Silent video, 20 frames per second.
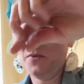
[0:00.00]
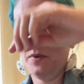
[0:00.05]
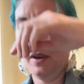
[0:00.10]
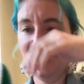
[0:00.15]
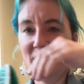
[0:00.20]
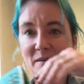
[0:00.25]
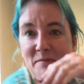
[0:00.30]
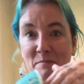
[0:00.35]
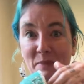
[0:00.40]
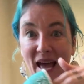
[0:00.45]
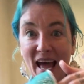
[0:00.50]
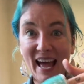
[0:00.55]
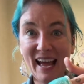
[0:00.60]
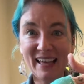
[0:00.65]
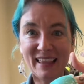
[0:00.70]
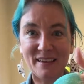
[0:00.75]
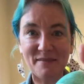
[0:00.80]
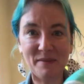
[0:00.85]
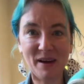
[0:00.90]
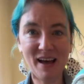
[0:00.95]
we can
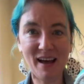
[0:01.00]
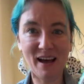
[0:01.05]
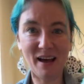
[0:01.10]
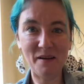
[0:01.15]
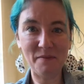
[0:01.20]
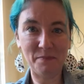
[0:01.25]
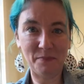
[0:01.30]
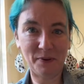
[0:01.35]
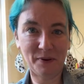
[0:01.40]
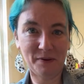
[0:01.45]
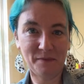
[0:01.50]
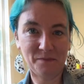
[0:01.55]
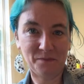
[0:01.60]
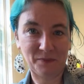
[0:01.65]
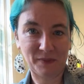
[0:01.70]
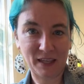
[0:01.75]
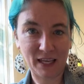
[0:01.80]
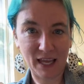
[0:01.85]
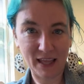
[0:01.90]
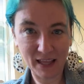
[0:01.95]
bag them up
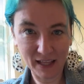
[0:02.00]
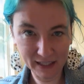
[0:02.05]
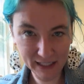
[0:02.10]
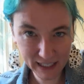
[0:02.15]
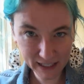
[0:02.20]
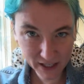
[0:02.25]
and they'll